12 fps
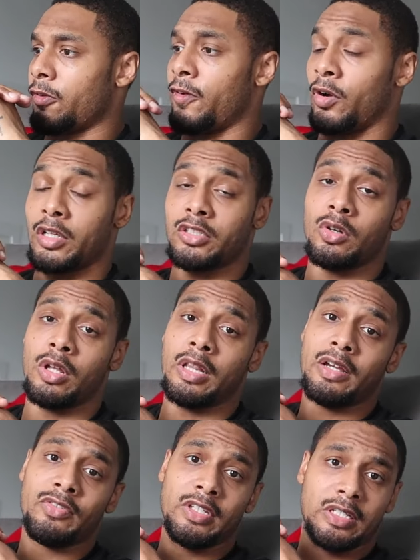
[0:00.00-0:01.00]
Focus on
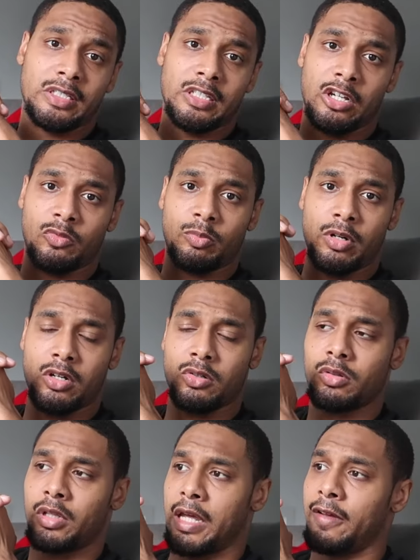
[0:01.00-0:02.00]
loving yourself, bro.
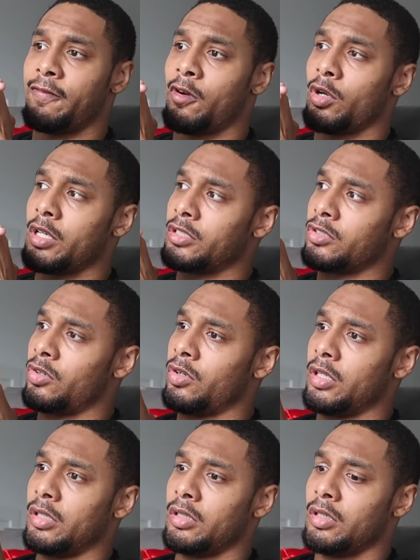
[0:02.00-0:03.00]
Like focus
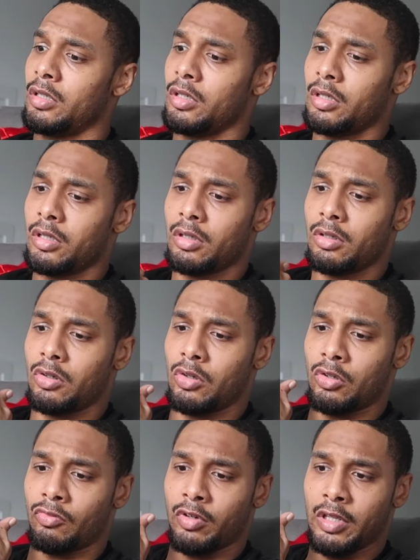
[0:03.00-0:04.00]
on
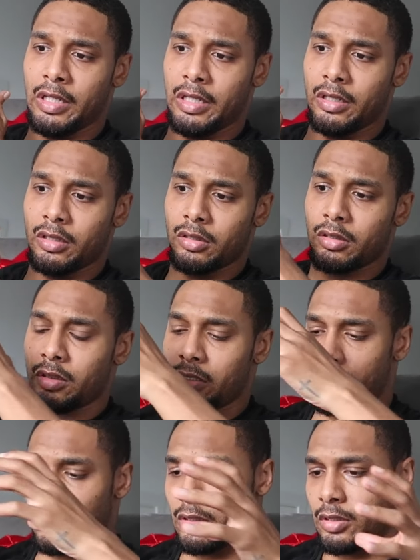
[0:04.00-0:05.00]
really
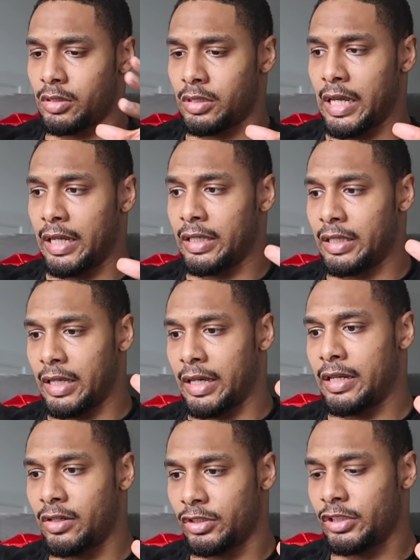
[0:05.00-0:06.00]
taking your
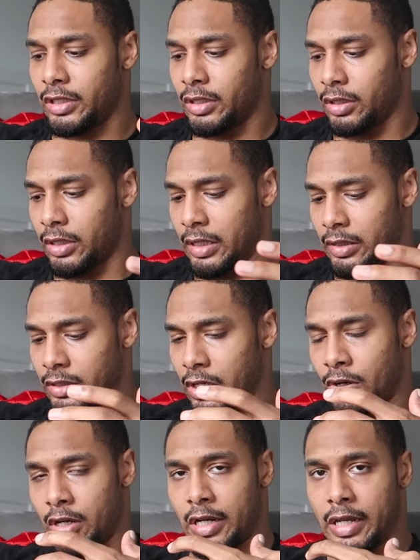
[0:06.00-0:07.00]
energy and
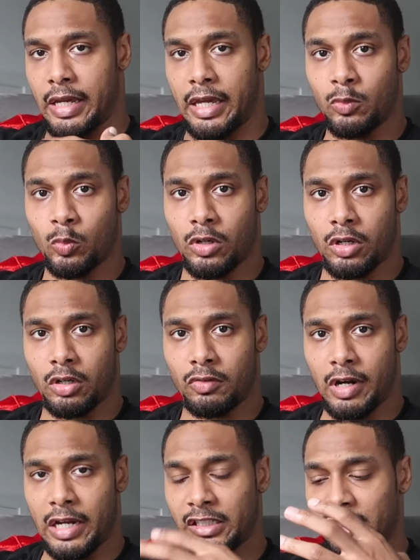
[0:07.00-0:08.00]
turning it inward,
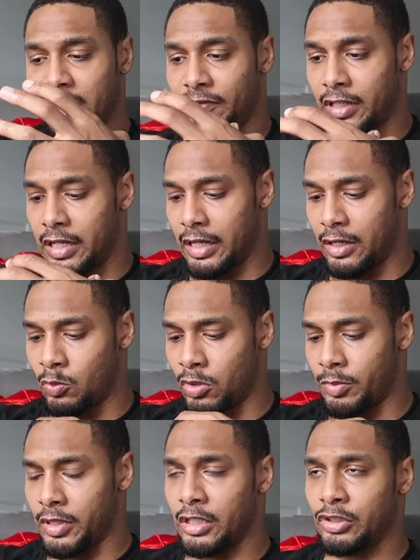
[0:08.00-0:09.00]
right? Shifting it
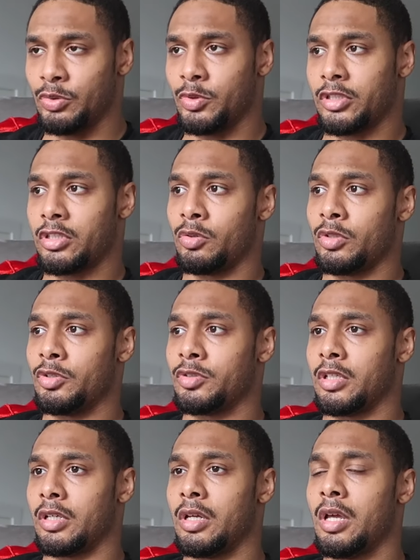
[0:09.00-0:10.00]
inward, because you were so
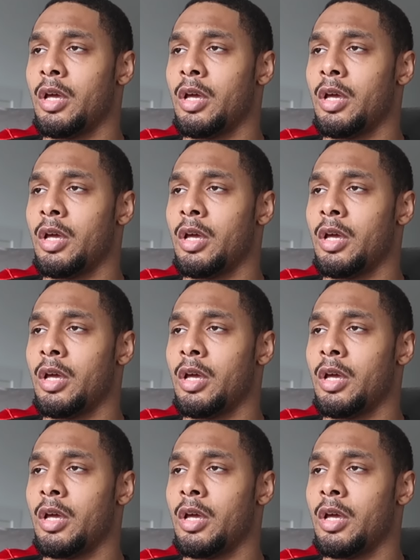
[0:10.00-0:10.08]
used to,